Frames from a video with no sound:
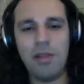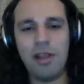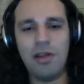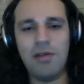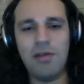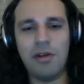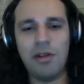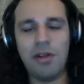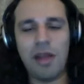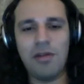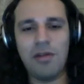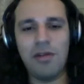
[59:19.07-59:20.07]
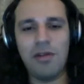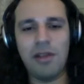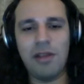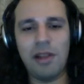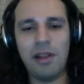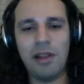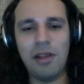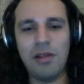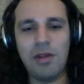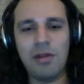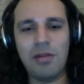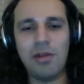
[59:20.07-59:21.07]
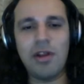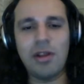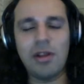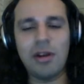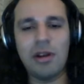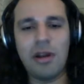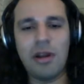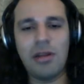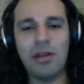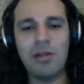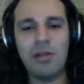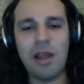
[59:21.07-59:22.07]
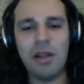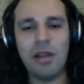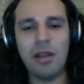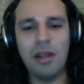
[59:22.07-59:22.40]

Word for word: Ivan already have a few ideas, but we're not going to announce them yet.